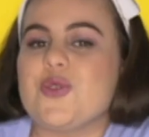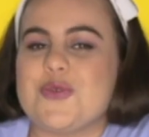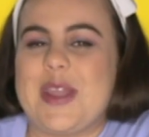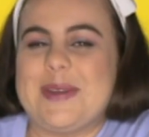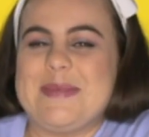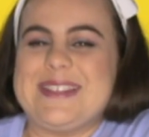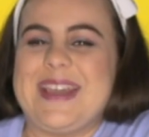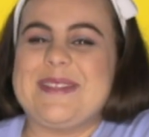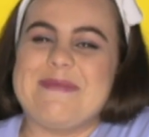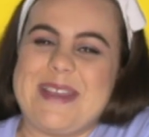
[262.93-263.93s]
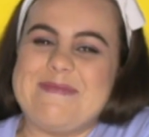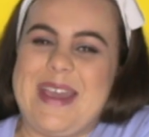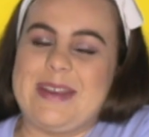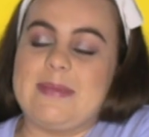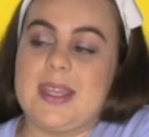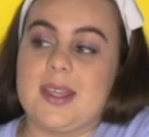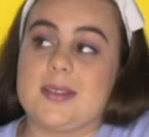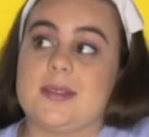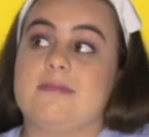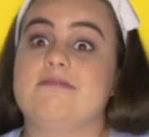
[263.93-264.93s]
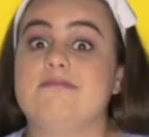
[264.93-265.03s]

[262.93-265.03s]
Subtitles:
right beside my bed because